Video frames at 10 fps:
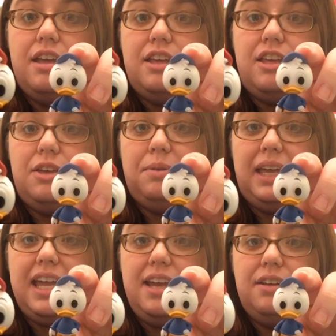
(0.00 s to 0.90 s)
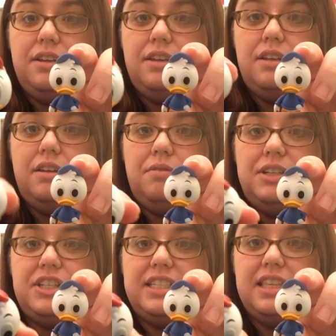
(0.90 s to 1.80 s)
Huey,
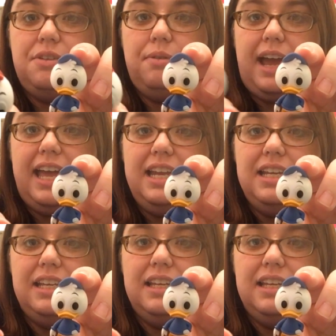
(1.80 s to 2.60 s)
which is in the red,